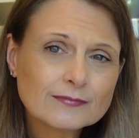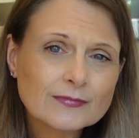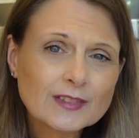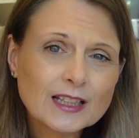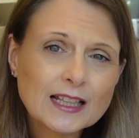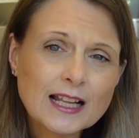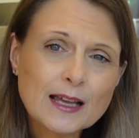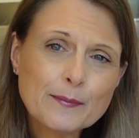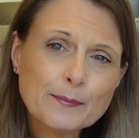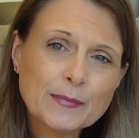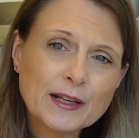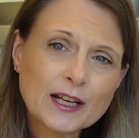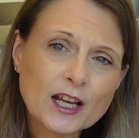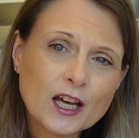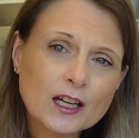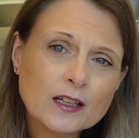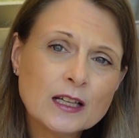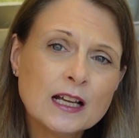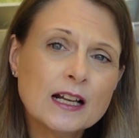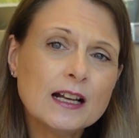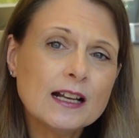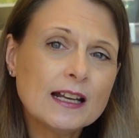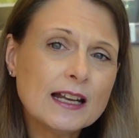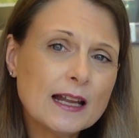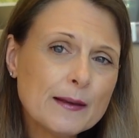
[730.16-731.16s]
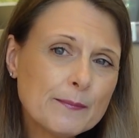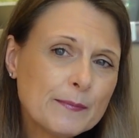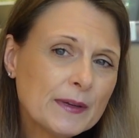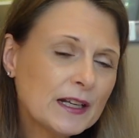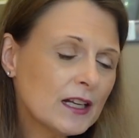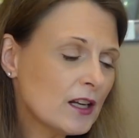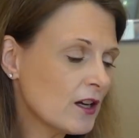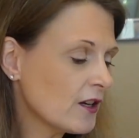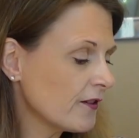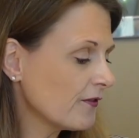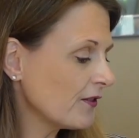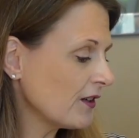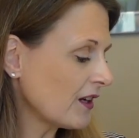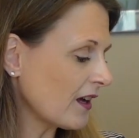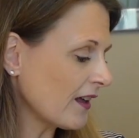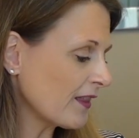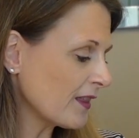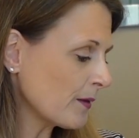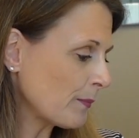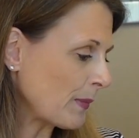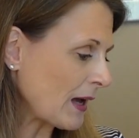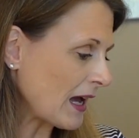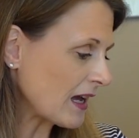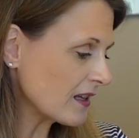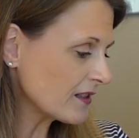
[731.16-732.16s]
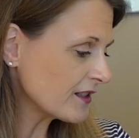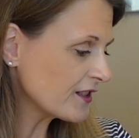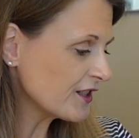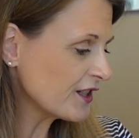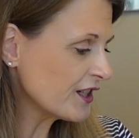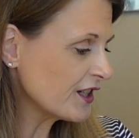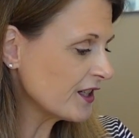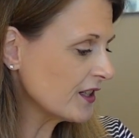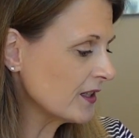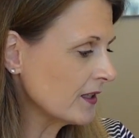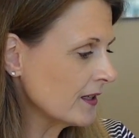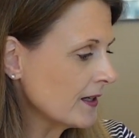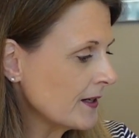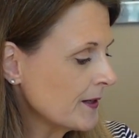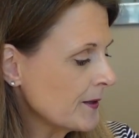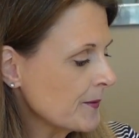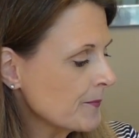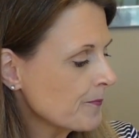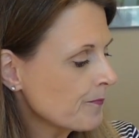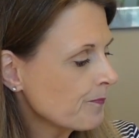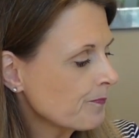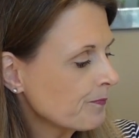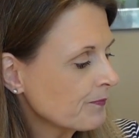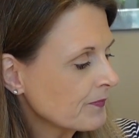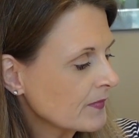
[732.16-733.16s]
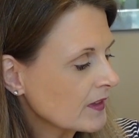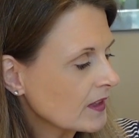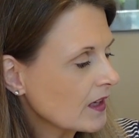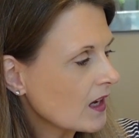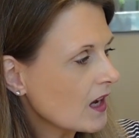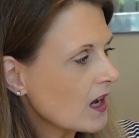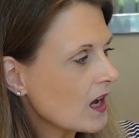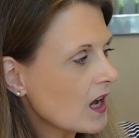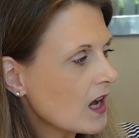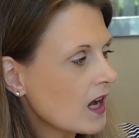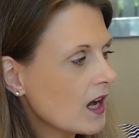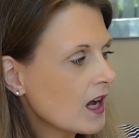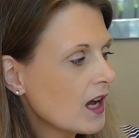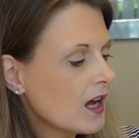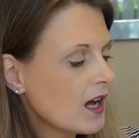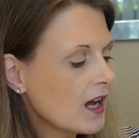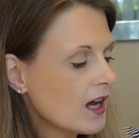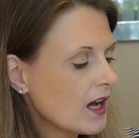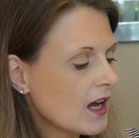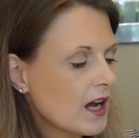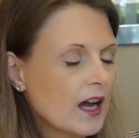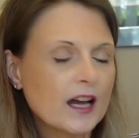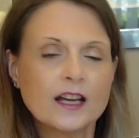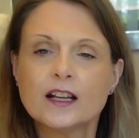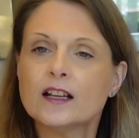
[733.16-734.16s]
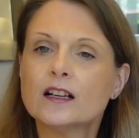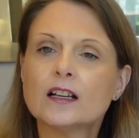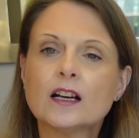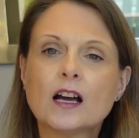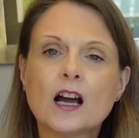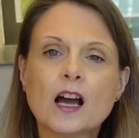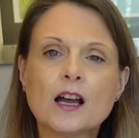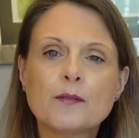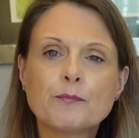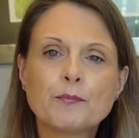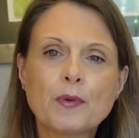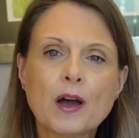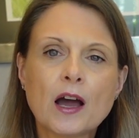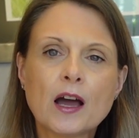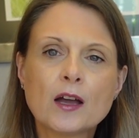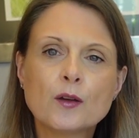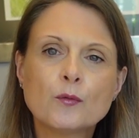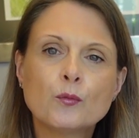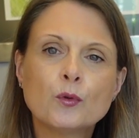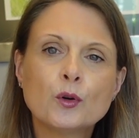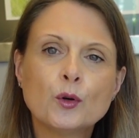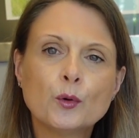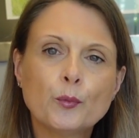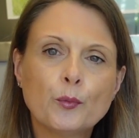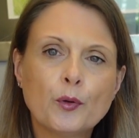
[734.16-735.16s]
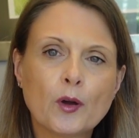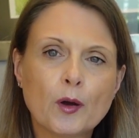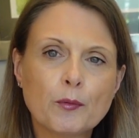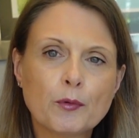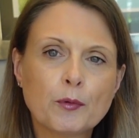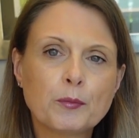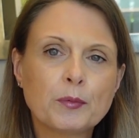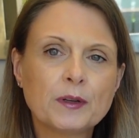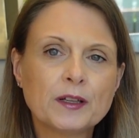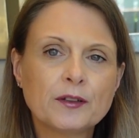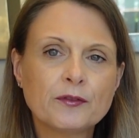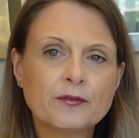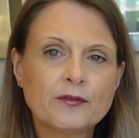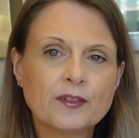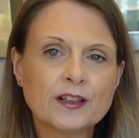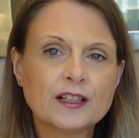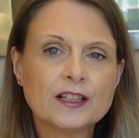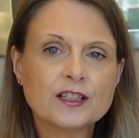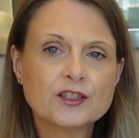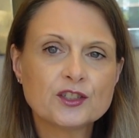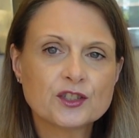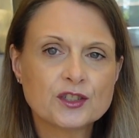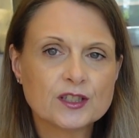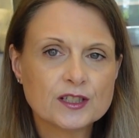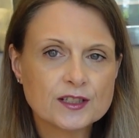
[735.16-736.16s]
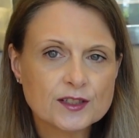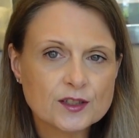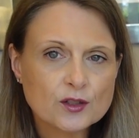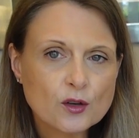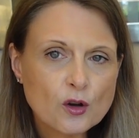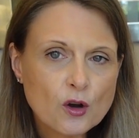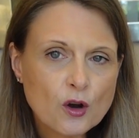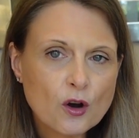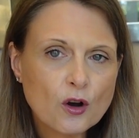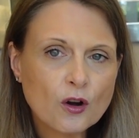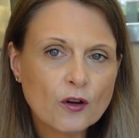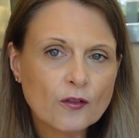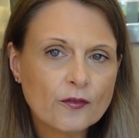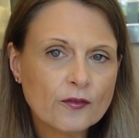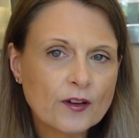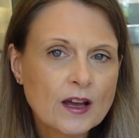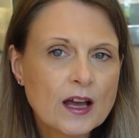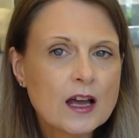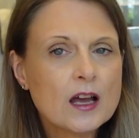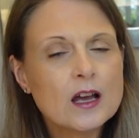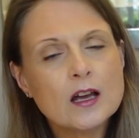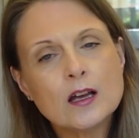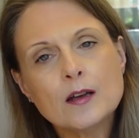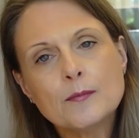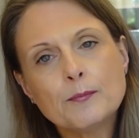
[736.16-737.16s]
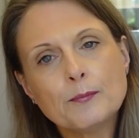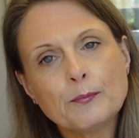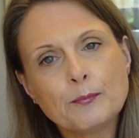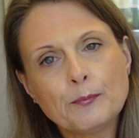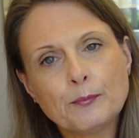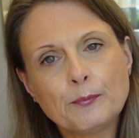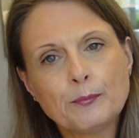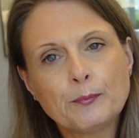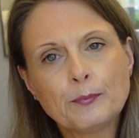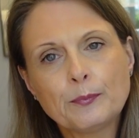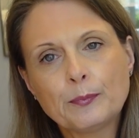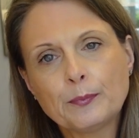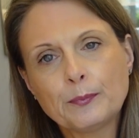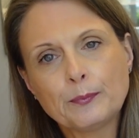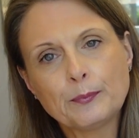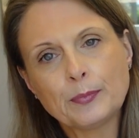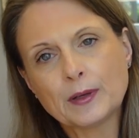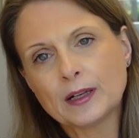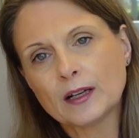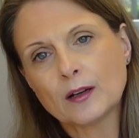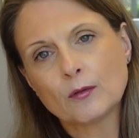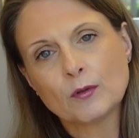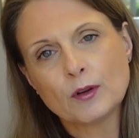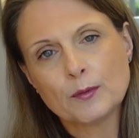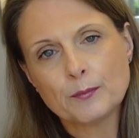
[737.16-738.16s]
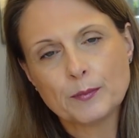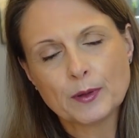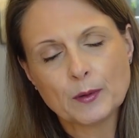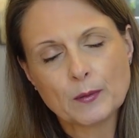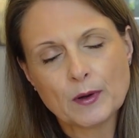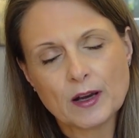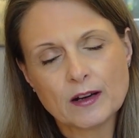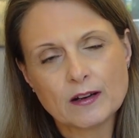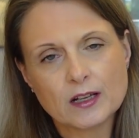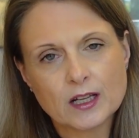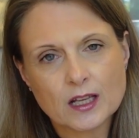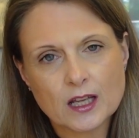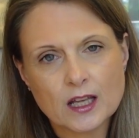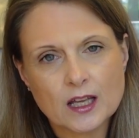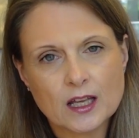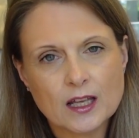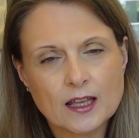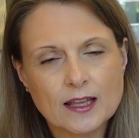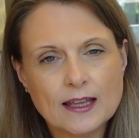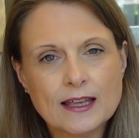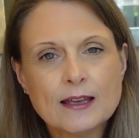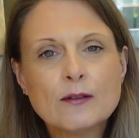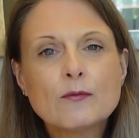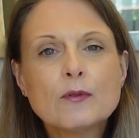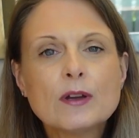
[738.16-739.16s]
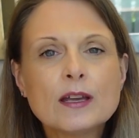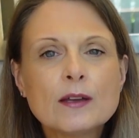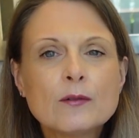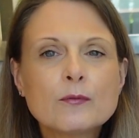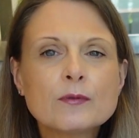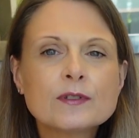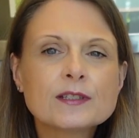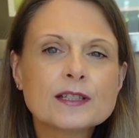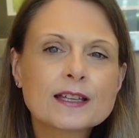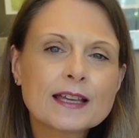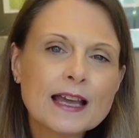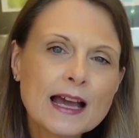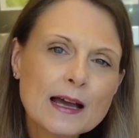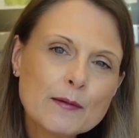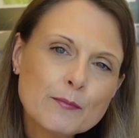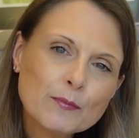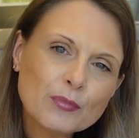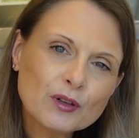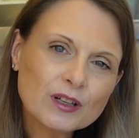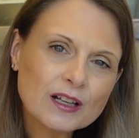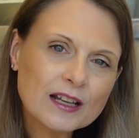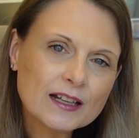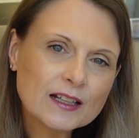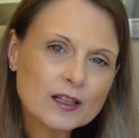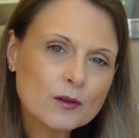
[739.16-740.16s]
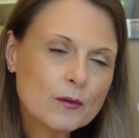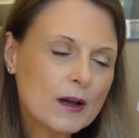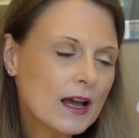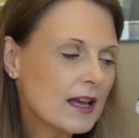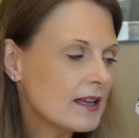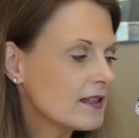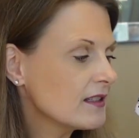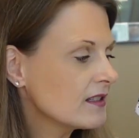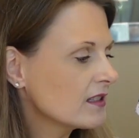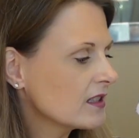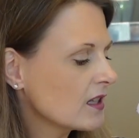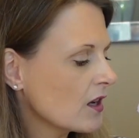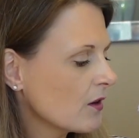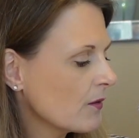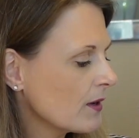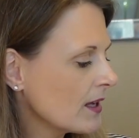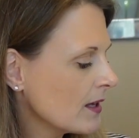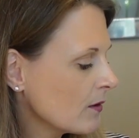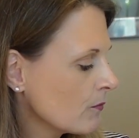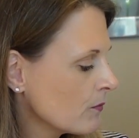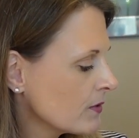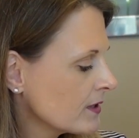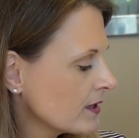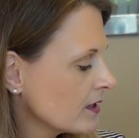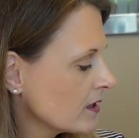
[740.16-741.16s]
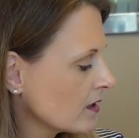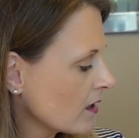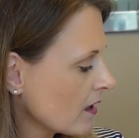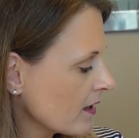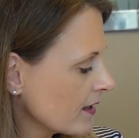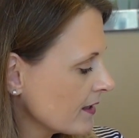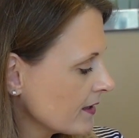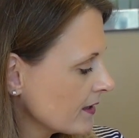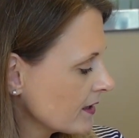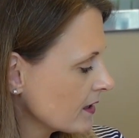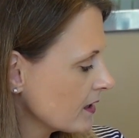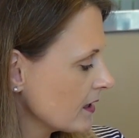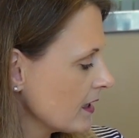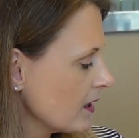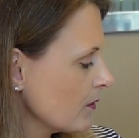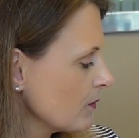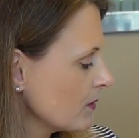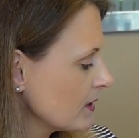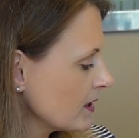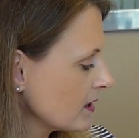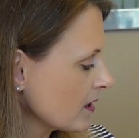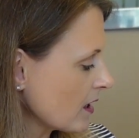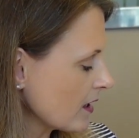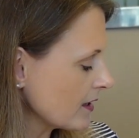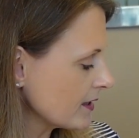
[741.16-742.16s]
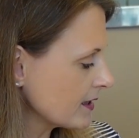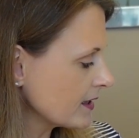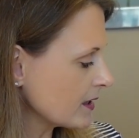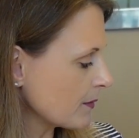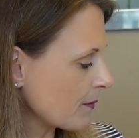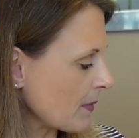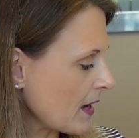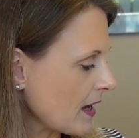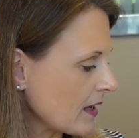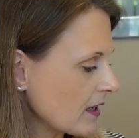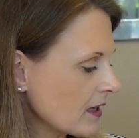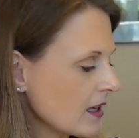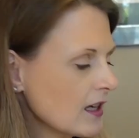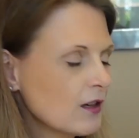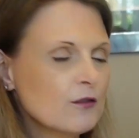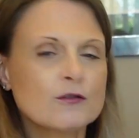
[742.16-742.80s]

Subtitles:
Let me know. Let me know if you like the pattern. I will probably finish this off, but I won't be wearing it. It was a gamble anyway, so it was nice to make.